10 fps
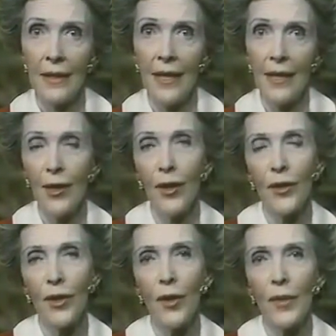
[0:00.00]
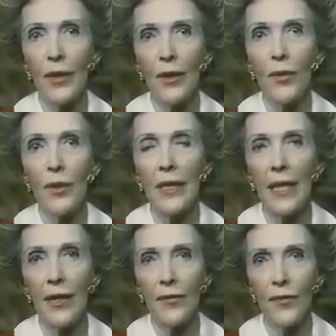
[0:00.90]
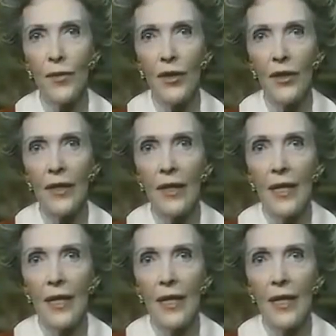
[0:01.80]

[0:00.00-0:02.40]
Not long ago in Oakland, California,